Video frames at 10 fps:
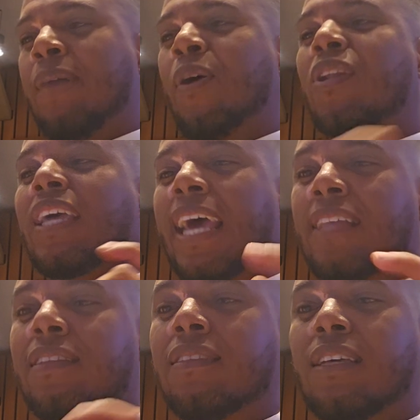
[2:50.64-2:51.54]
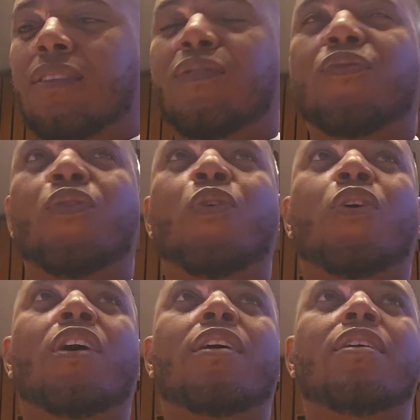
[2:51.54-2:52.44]
about a candidate
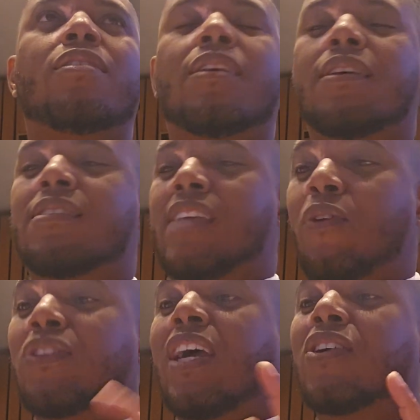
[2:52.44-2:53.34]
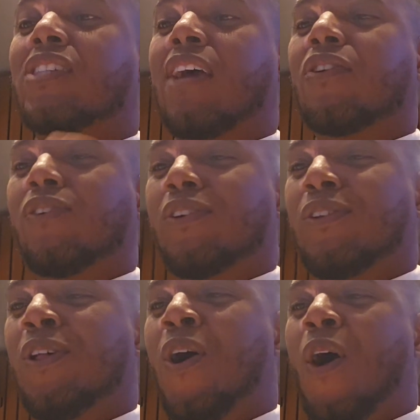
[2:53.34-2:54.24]
for the Secretary General
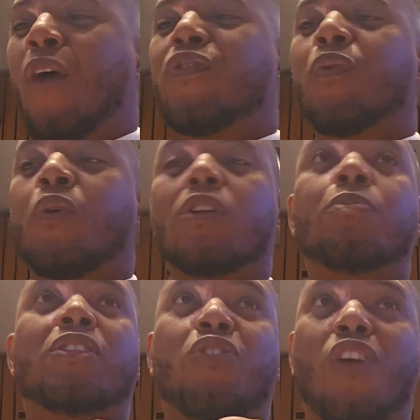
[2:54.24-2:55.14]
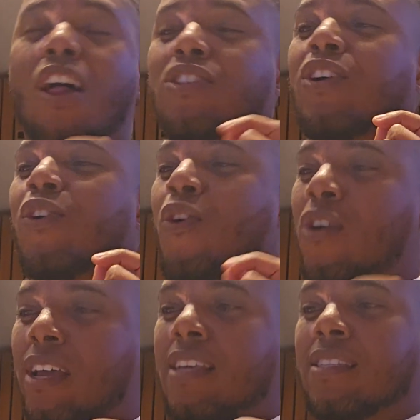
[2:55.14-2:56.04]
of the World Meteorological
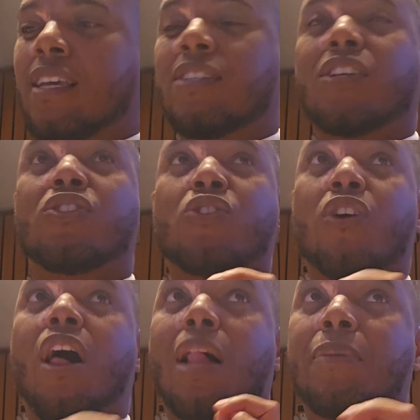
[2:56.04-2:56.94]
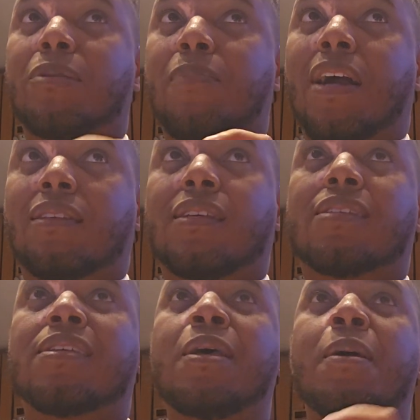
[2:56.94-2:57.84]
Organization, Sir Albert
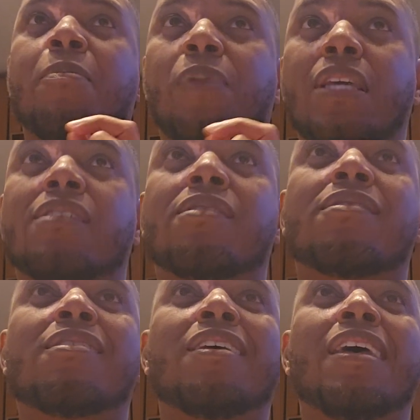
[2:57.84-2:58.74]
Martes, please